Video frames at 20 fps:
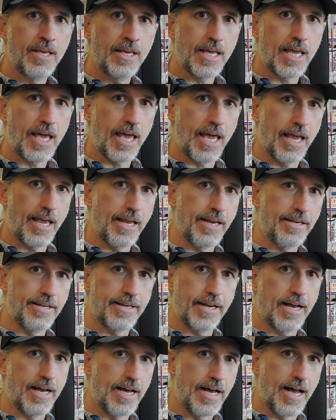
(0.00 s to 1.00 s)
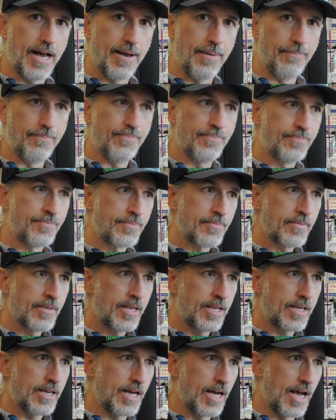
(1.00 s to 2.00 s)
and
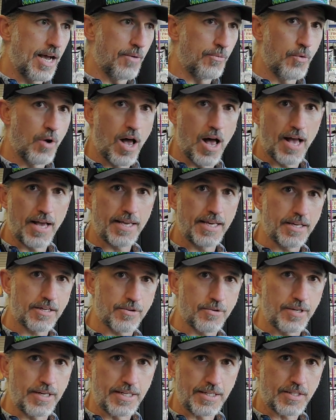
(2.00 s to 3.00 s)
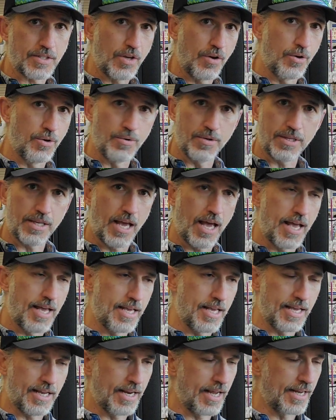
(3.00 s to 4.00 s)
raw hickory. So
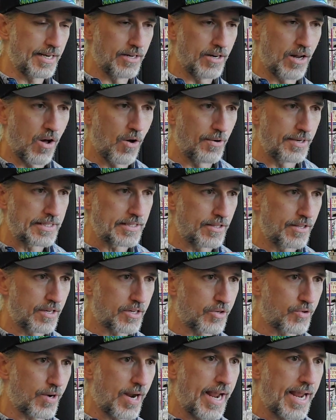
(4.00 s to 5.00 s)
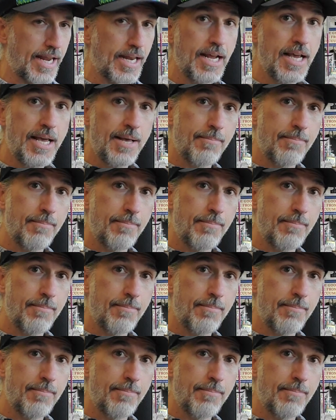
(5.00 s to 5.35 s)
it always looked great.